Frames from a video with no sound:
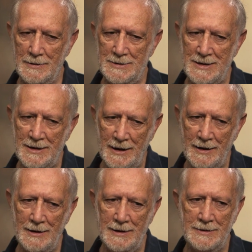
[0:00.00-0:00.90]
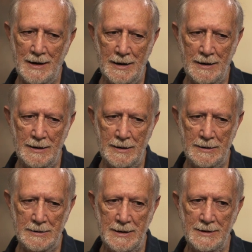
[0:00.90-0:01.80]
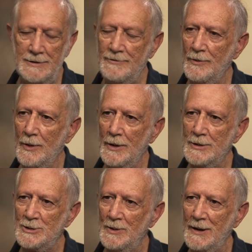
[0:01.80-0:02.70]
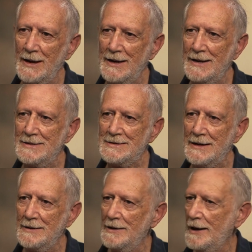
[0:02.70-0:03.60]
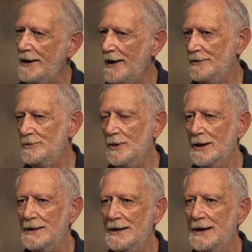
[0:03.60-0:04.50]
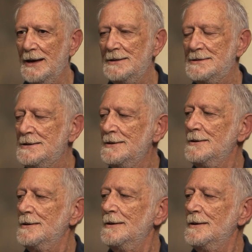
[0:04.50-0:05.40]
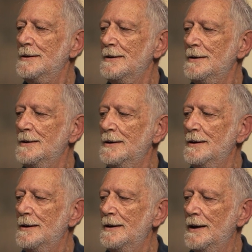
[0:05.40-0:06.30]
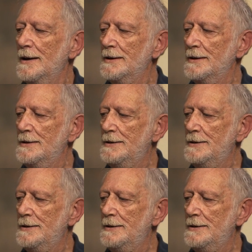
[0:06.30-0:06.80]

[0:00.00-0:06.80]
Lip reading: it's a thing that I did for so many years and I can't do anything else. And